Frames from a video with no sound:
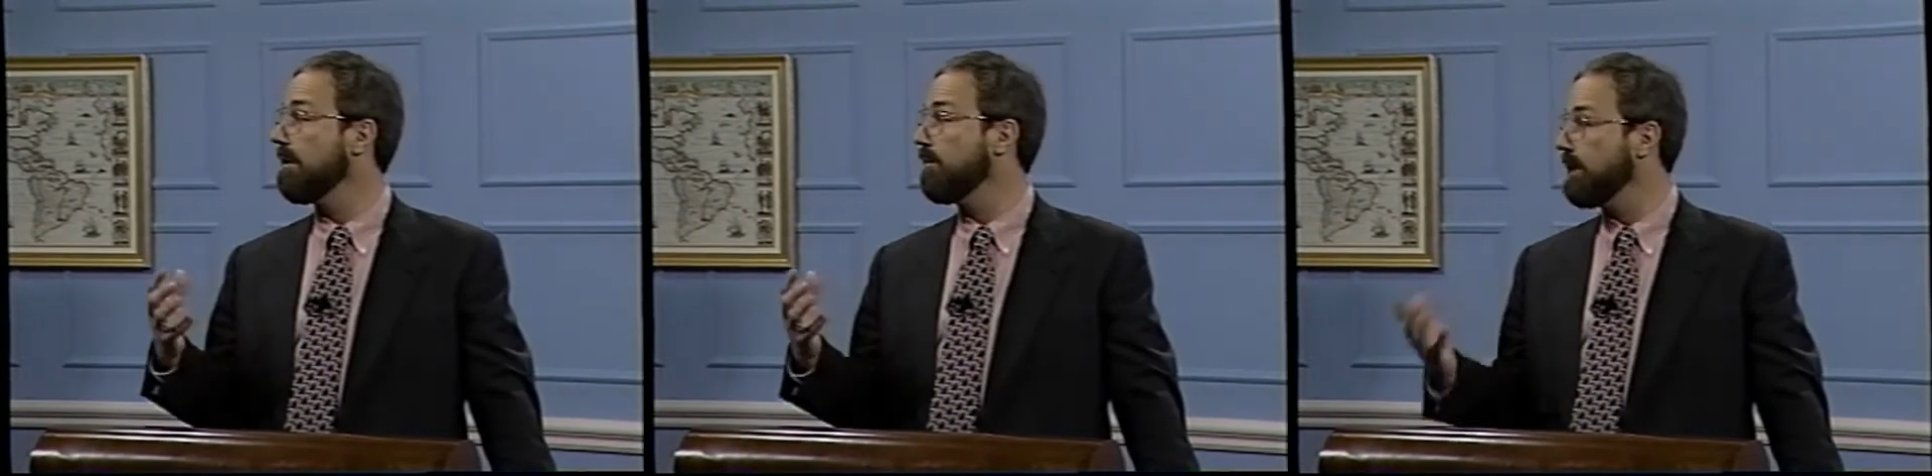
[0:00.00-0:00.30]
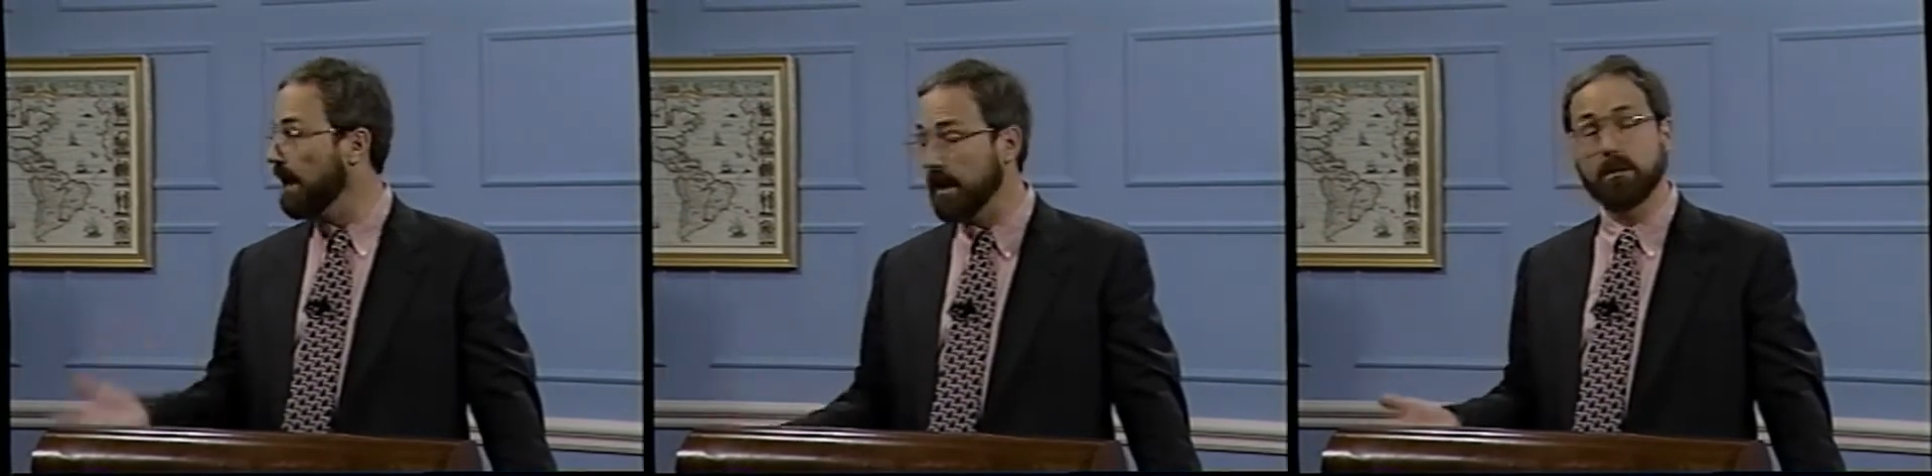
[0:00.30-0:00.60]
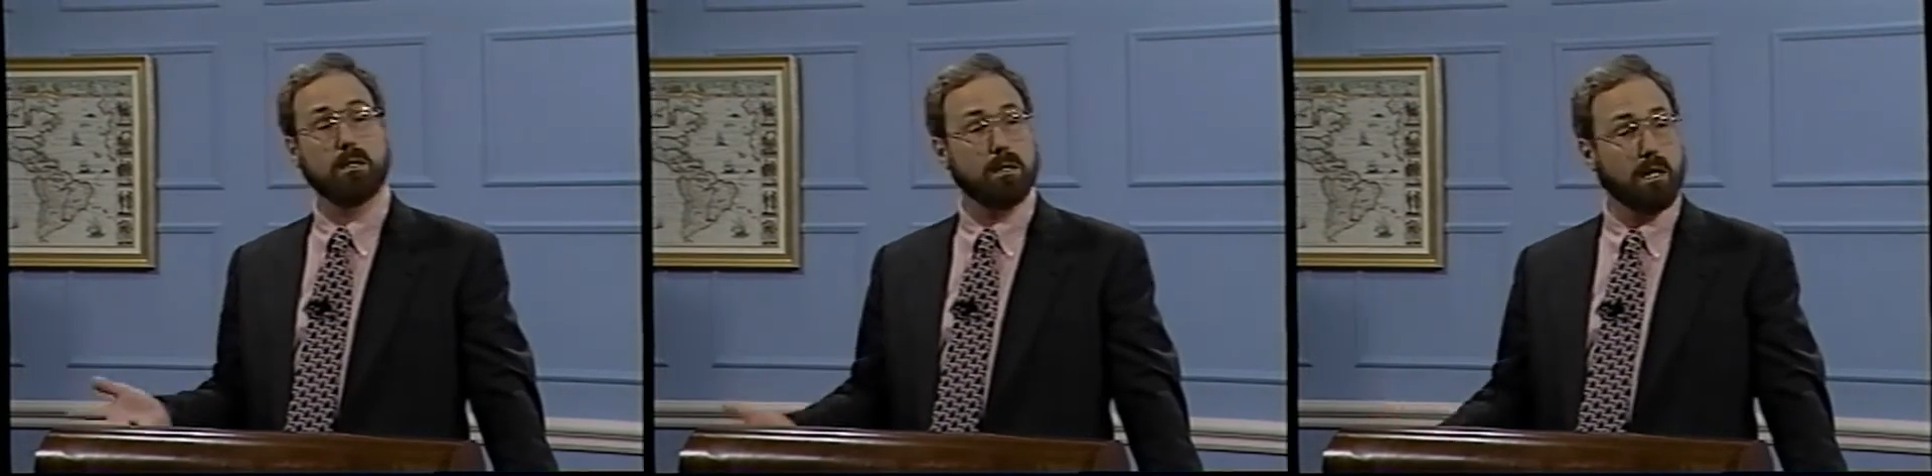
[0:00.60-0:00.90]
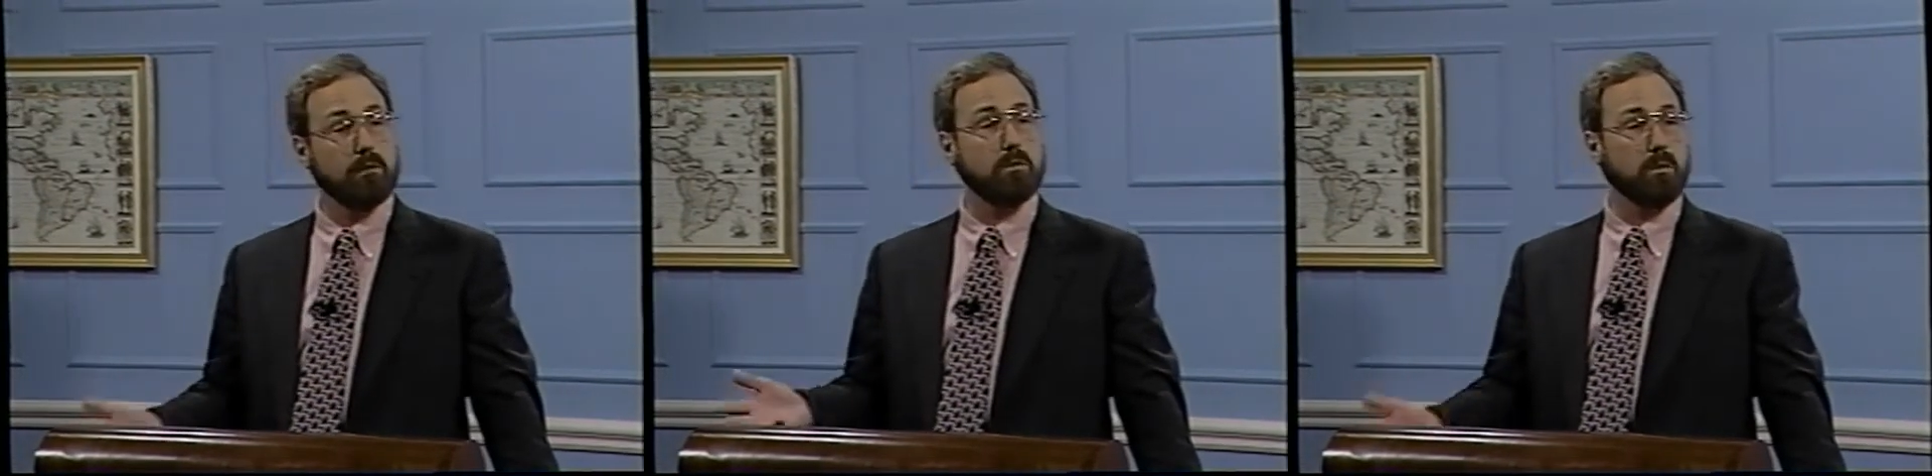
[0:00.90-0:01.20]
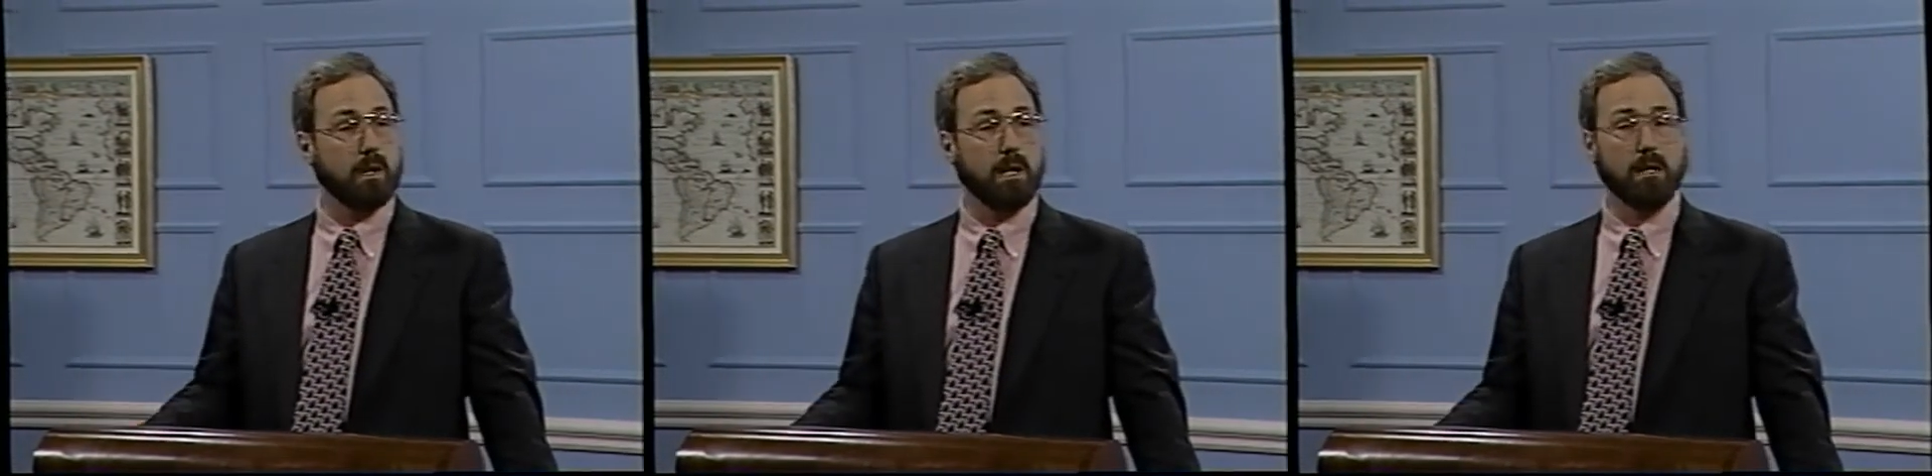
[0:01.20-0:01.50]
planted less
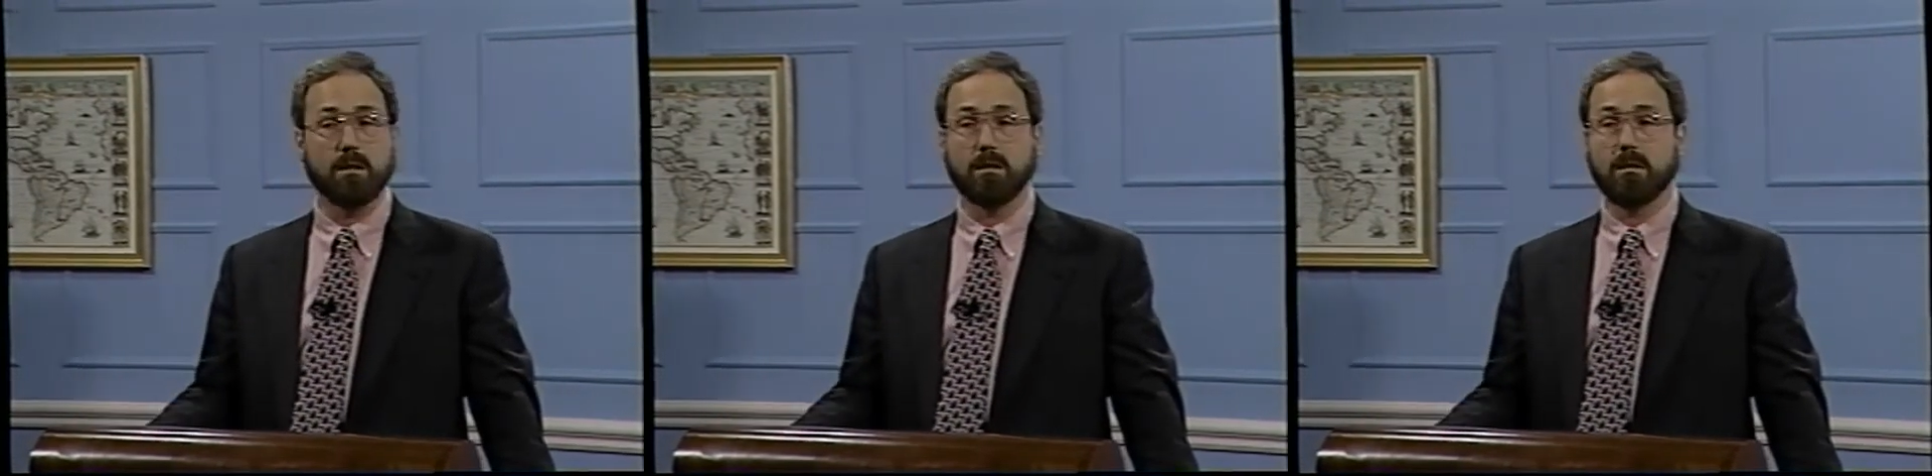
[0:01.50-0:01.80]
grain.